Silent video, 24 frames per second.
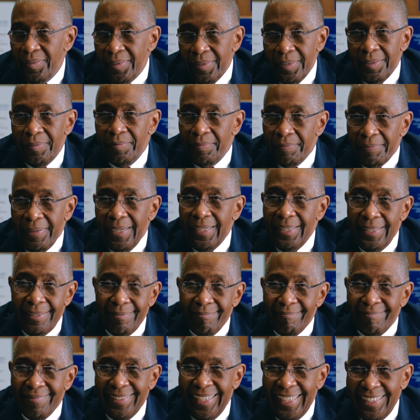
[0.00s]
is fine.
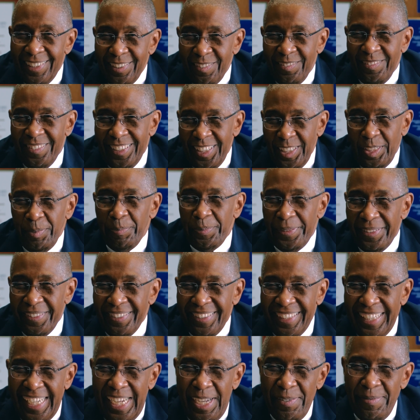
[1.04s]
That's what's
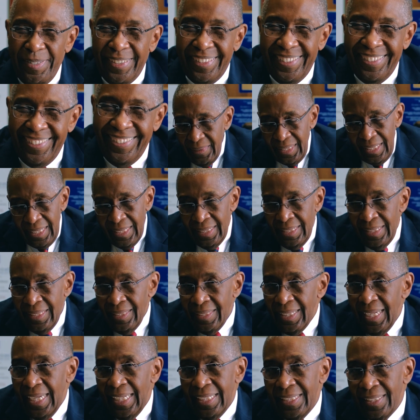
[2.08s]
supposed to happen. In
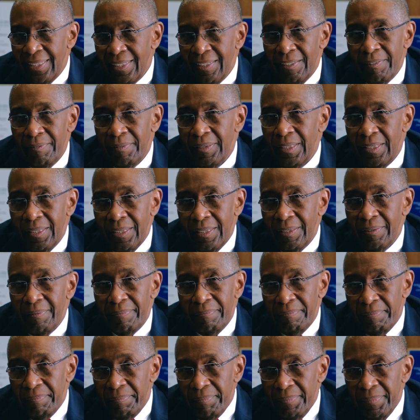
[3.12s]
this case,
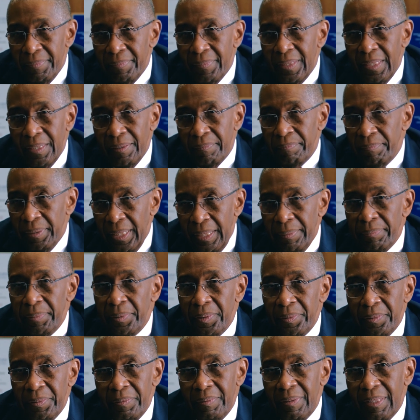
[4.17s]
our
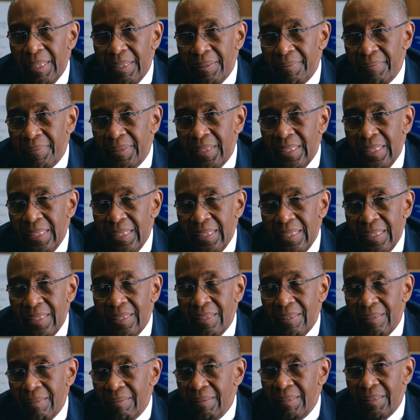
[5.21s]
people who have
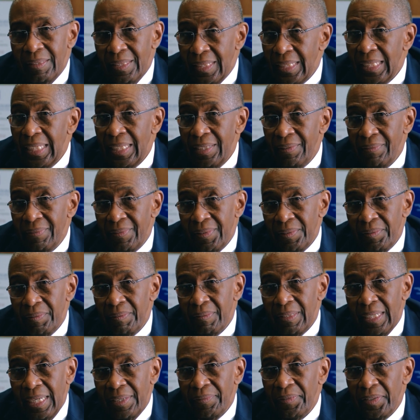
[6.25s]
achieved,
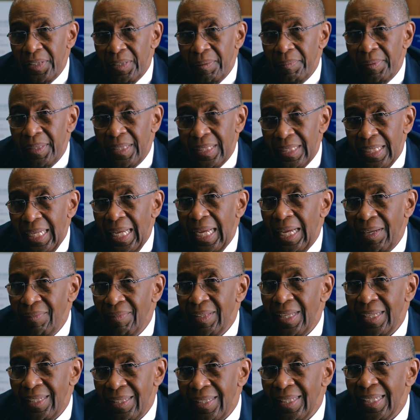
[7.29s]
who are African American, have
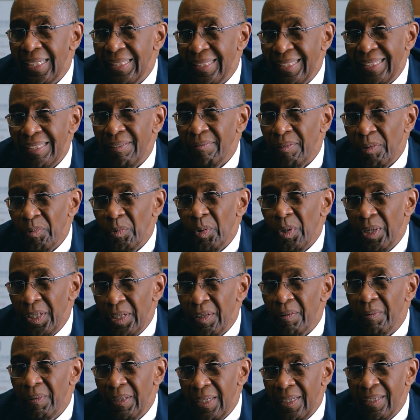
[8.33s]
that legacy, and we
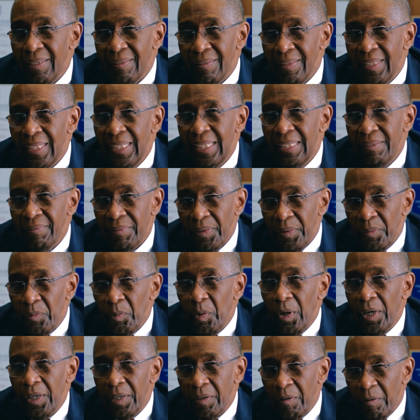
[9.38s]
walk
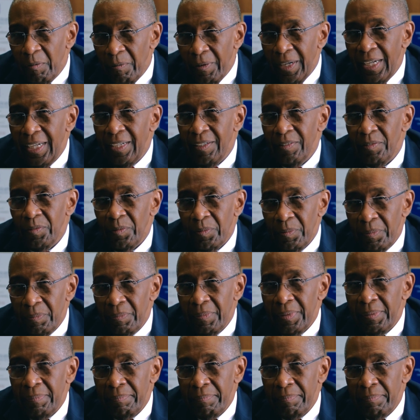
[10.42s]
around